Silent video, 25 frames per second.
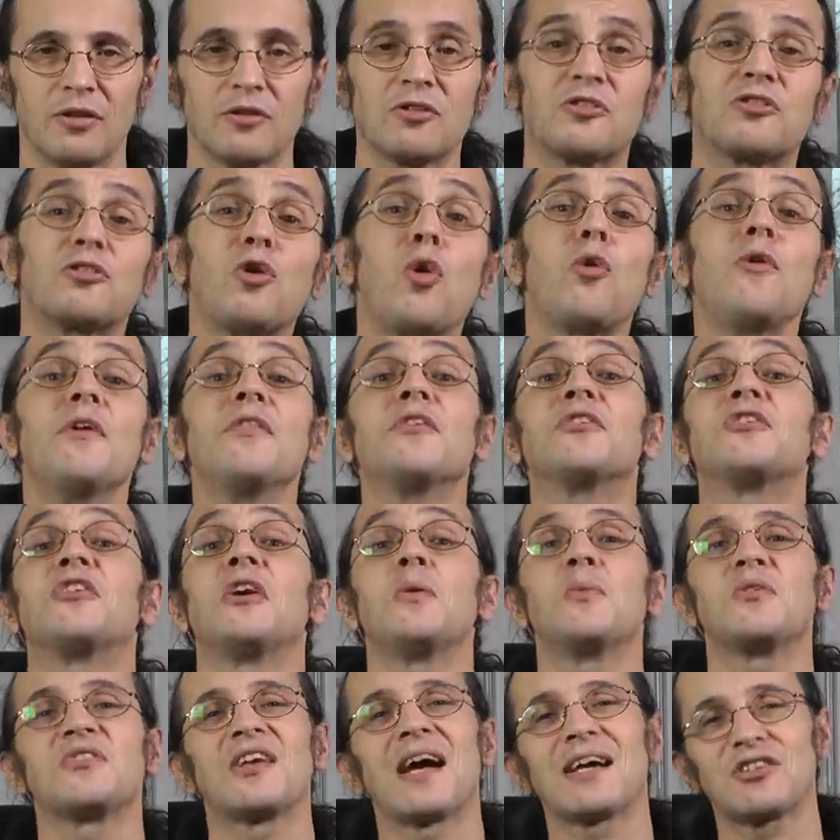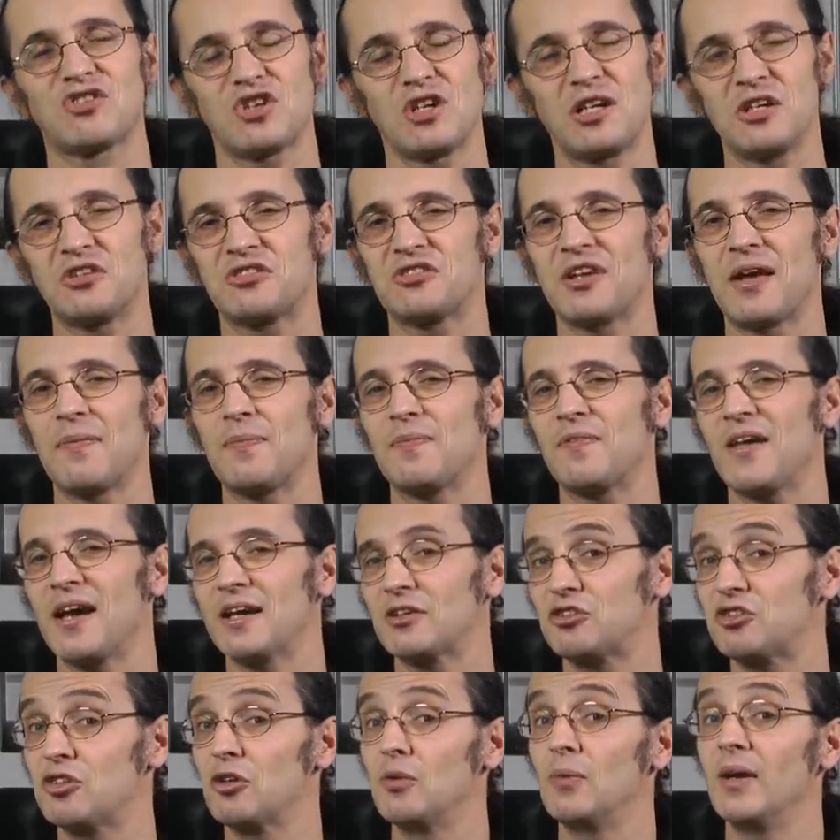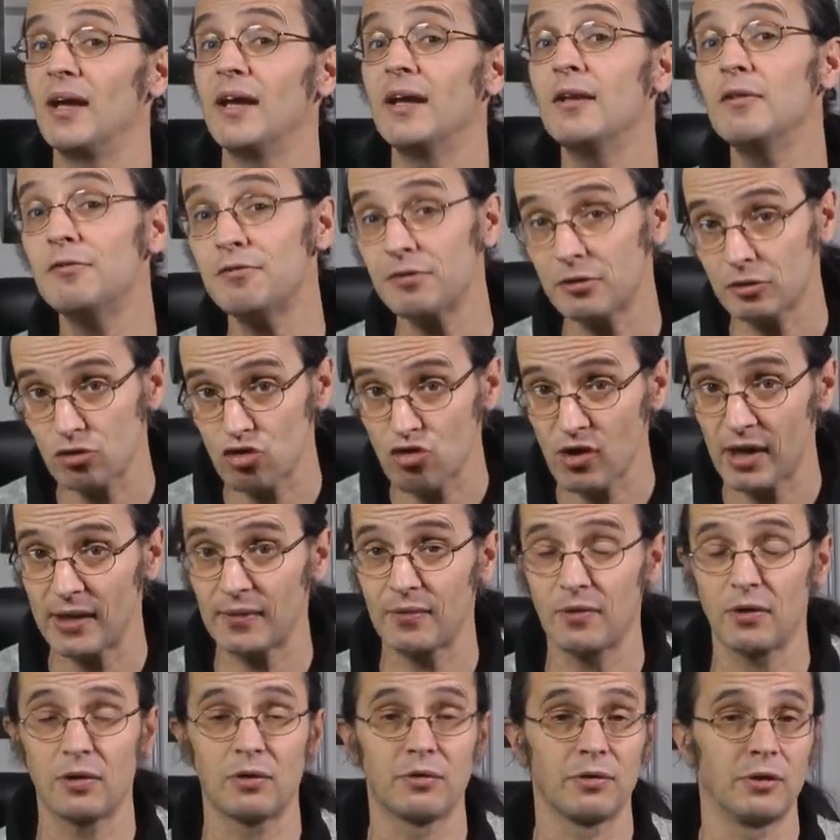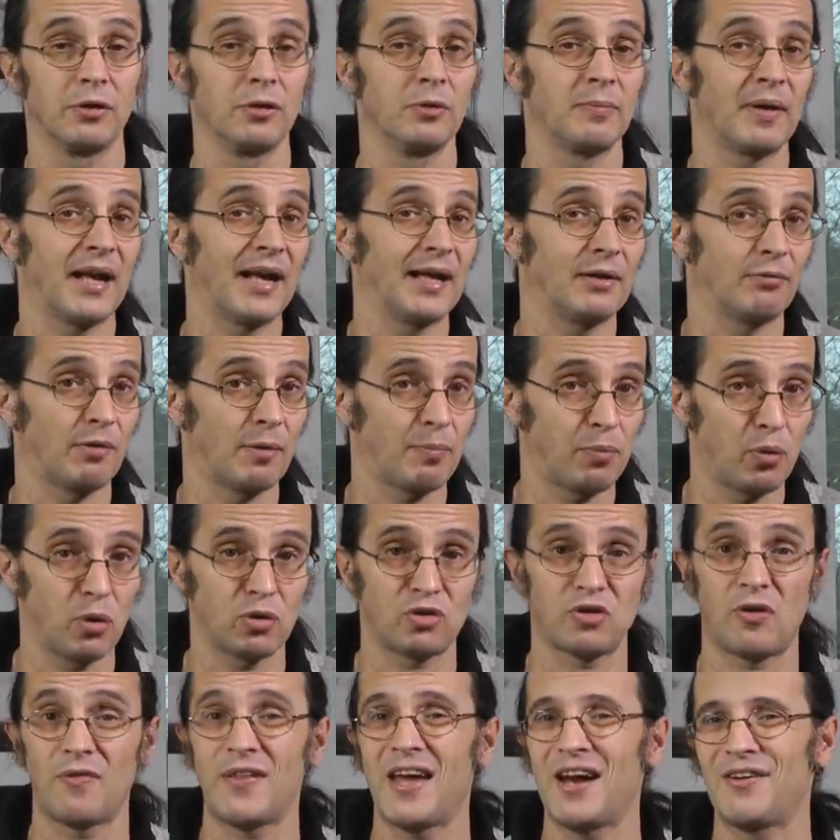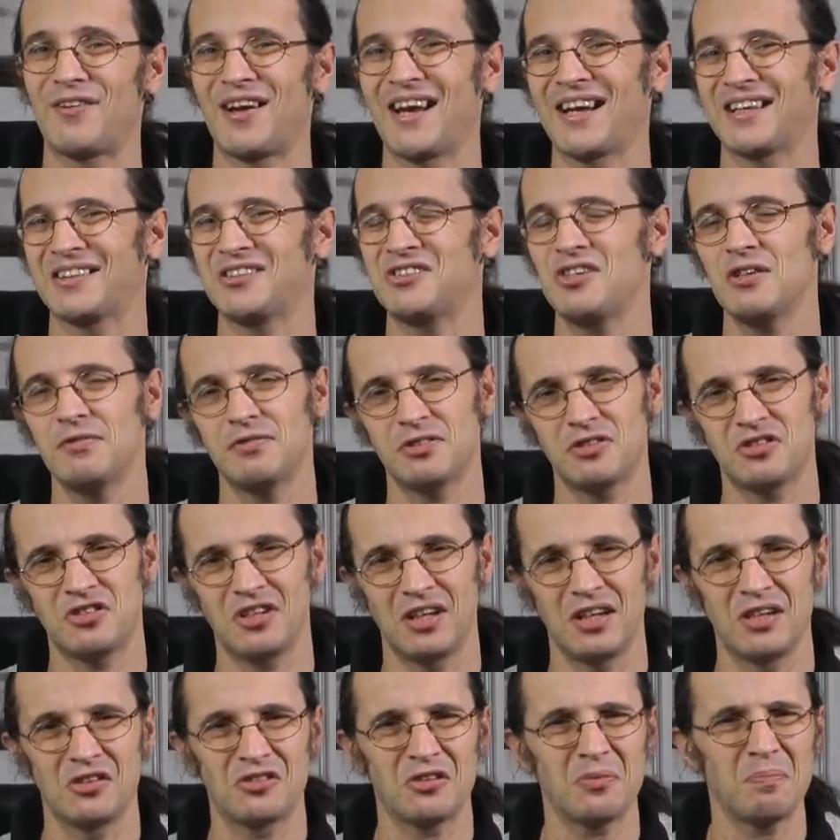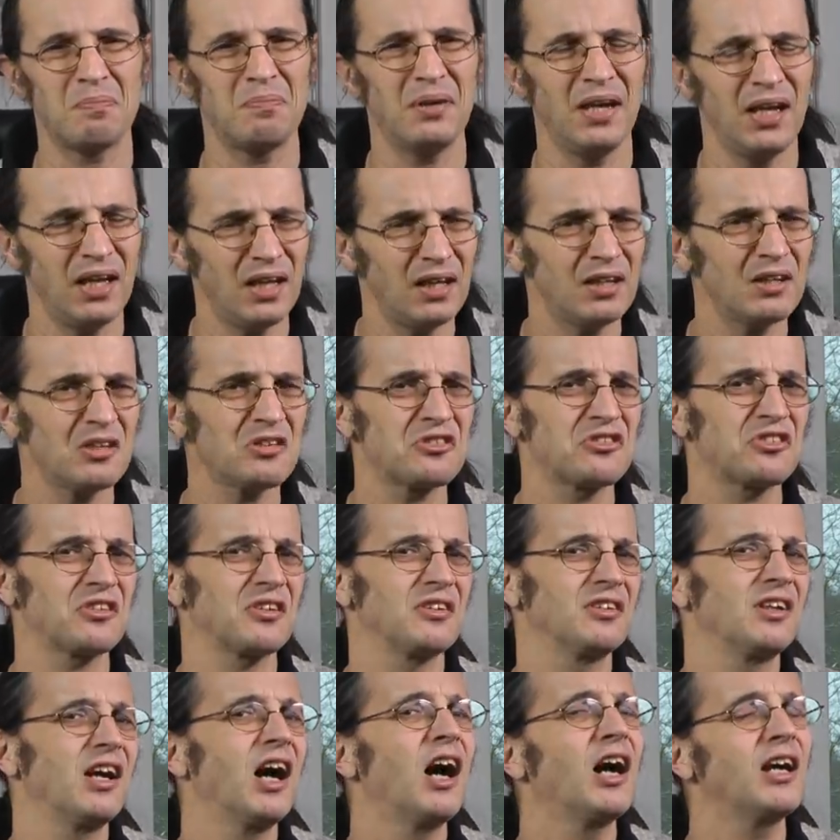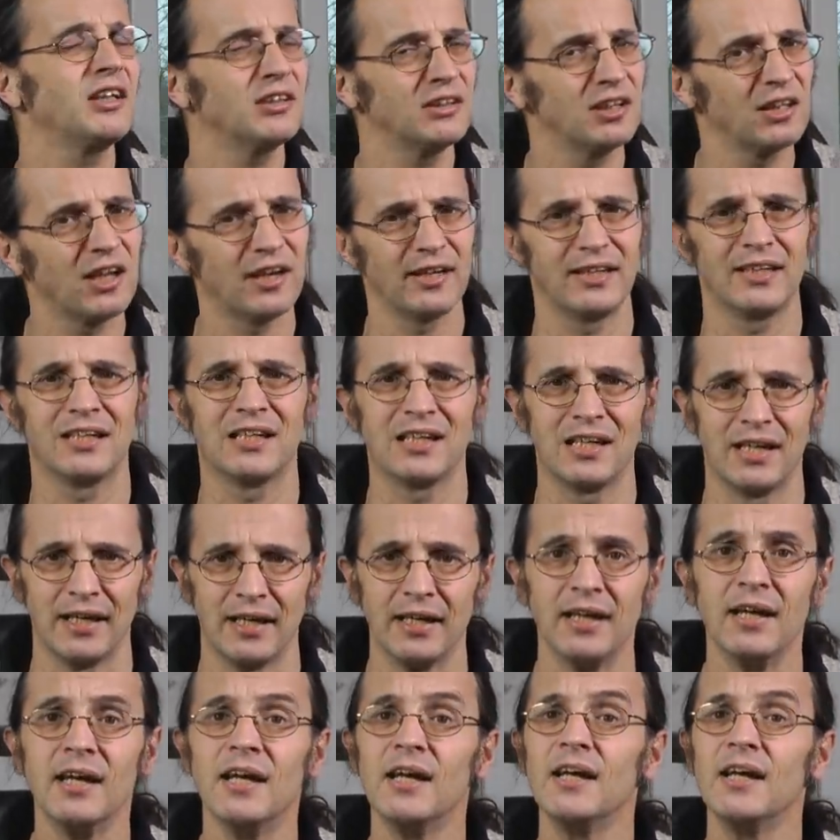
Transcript: The story that he was actually sent there to infiltrate the group and report on their activities appears unlikely.